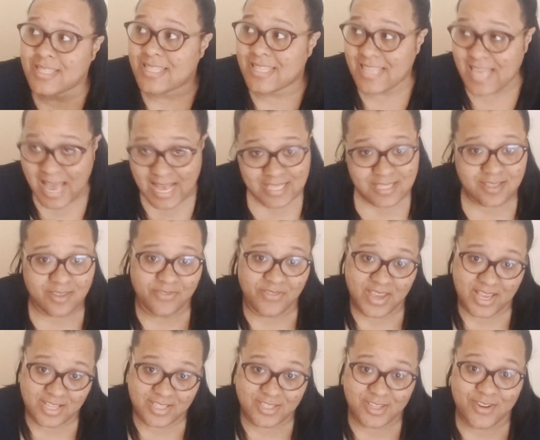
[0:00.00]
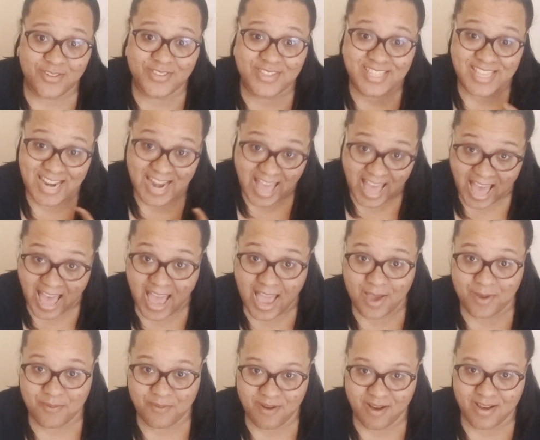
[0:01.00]
That's the fan service that
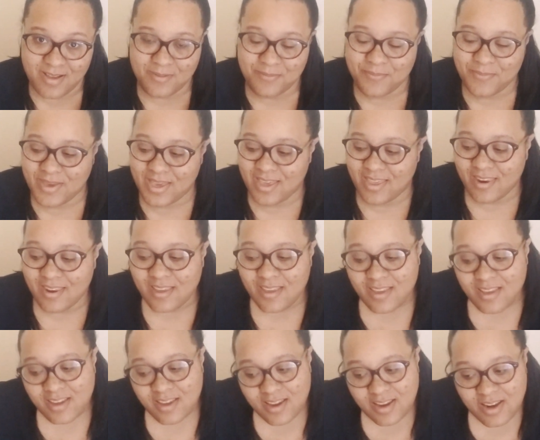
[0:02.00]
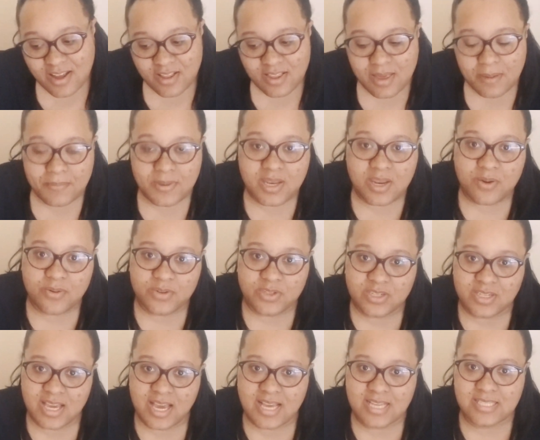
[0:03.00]
I want. But, you know, let me know
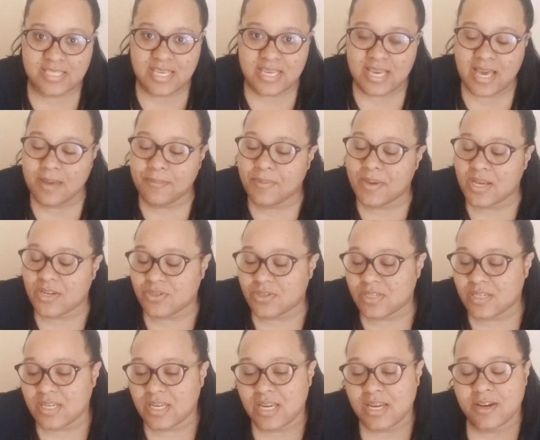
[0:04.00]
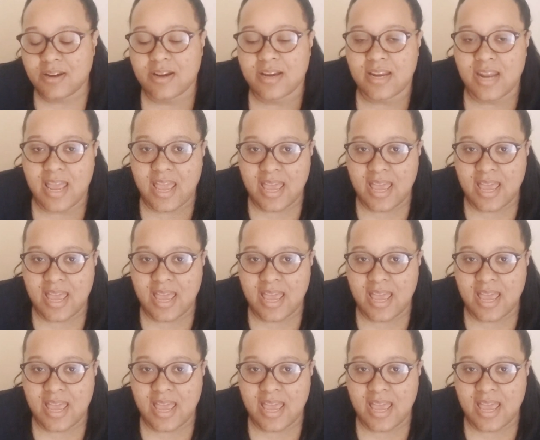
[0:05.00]
what you guys think. I'd be interested to hear it.